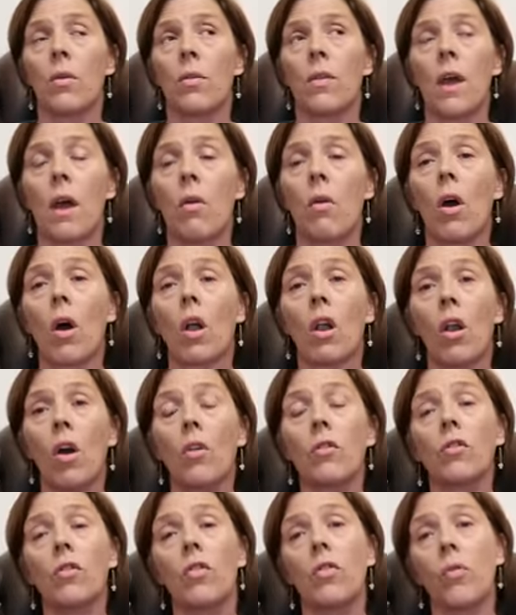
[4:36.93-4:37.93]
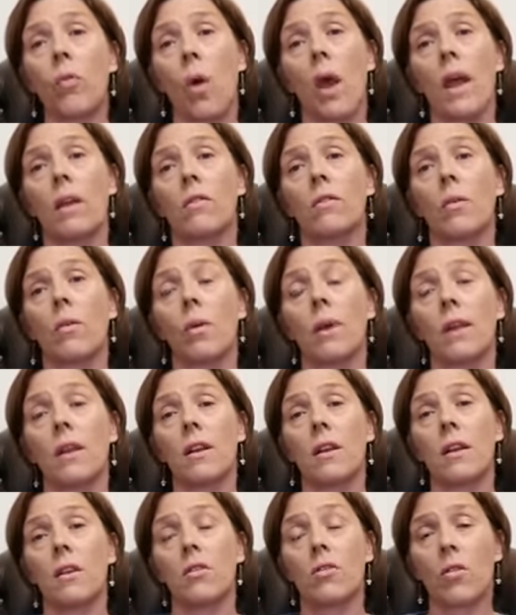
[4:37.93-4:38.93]
There are lots of ways that we
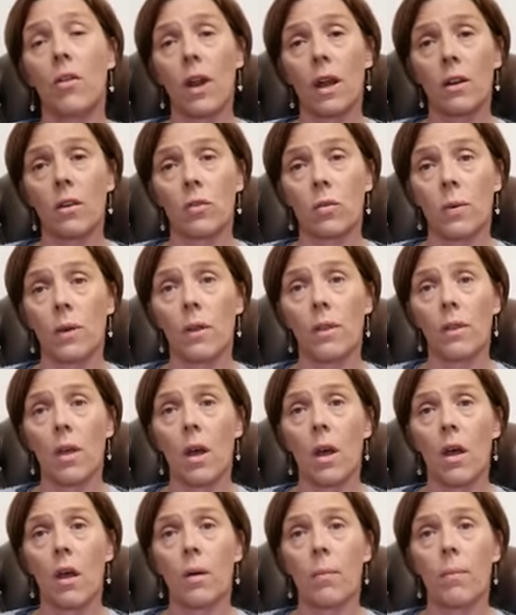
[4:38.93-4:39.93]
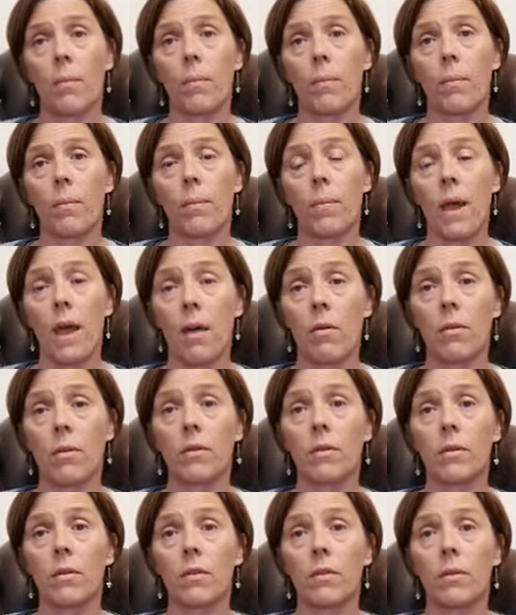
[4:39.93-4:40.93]
can interact with
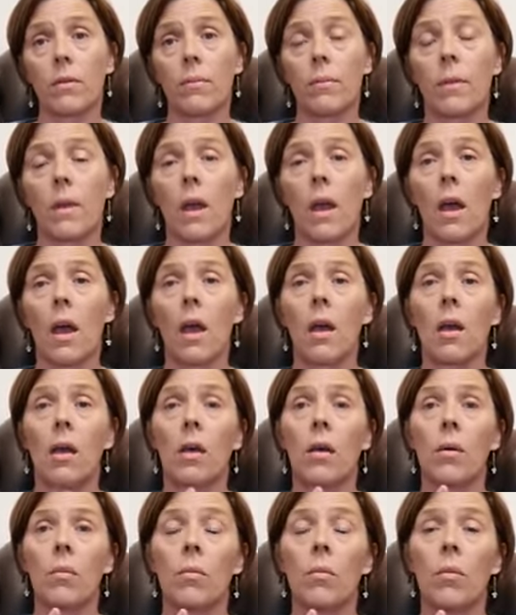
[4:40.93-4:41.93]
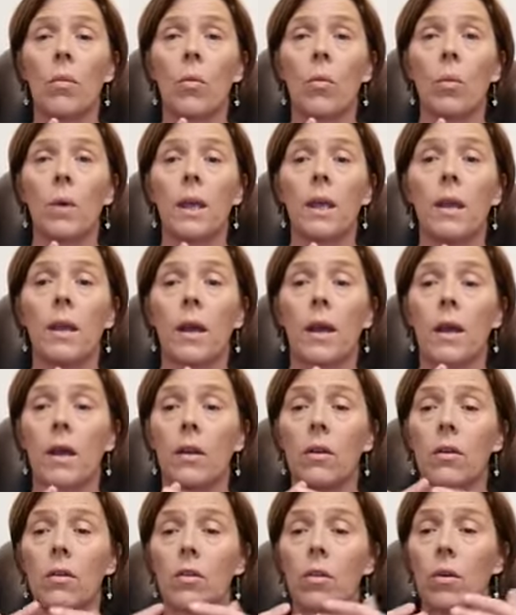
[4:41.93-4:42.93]
parents. We
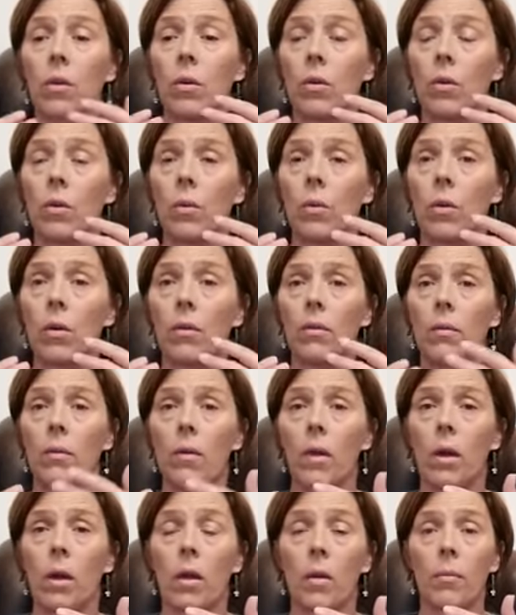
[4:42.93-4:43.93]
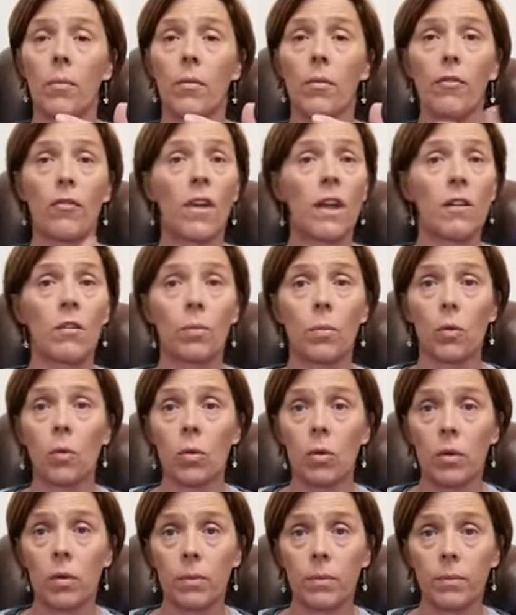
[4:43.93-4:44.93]
can do
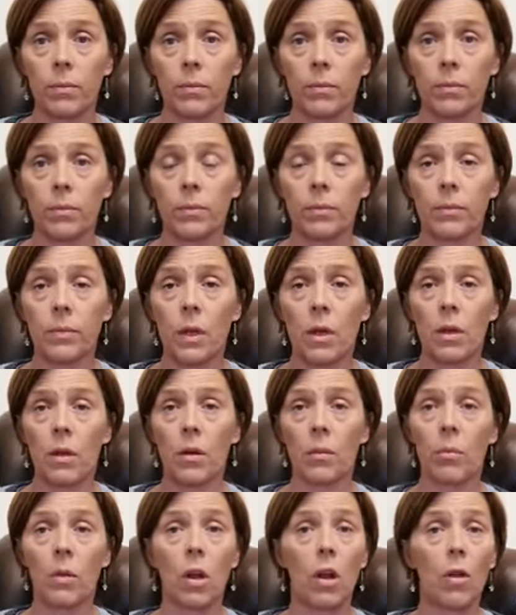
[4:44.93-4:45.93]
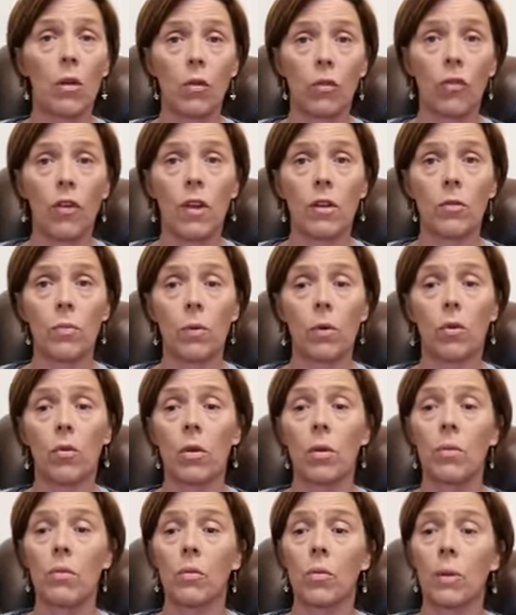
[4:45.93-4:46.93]
Facebook, closed Facebook
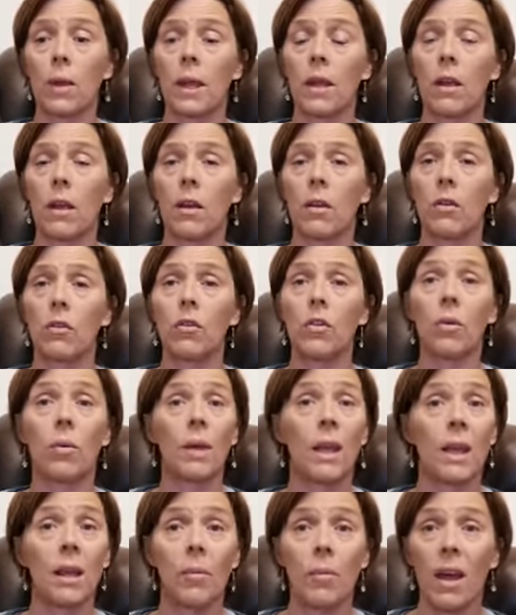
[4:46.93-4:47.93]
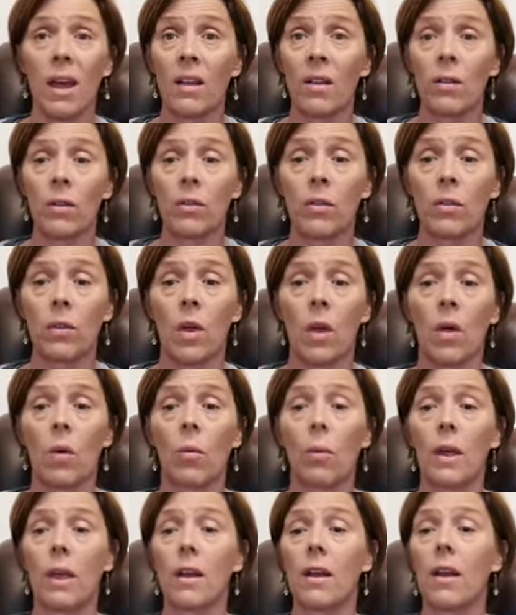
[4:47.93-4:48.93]
groups. We can do emails.
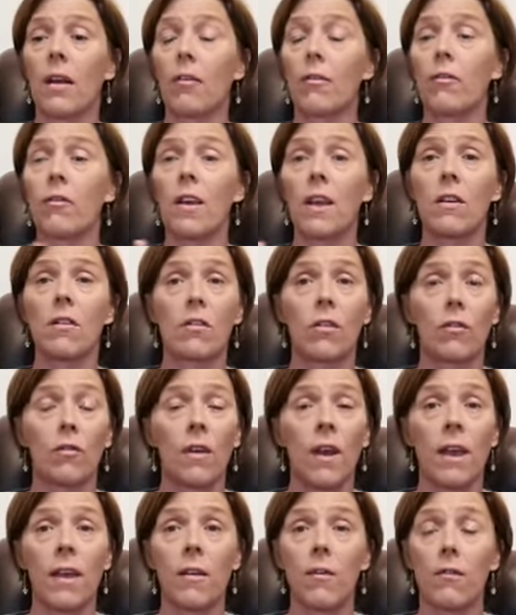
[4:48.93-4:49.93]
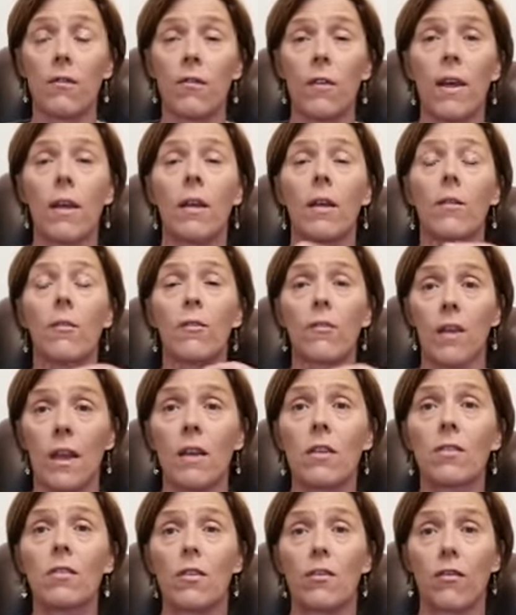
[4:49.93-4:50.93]
We can have
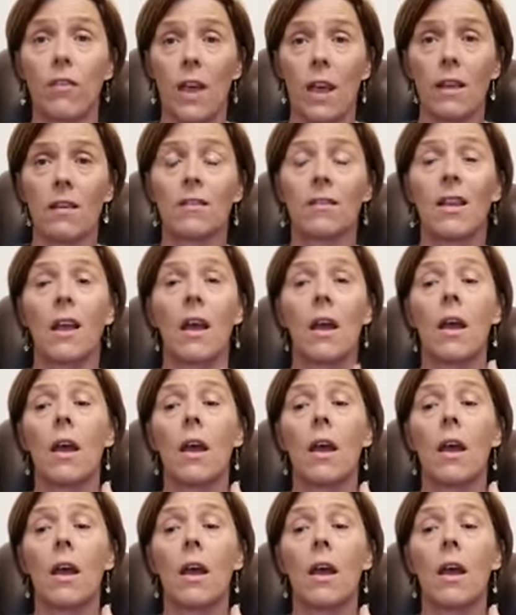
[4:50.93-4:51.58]
face-to-face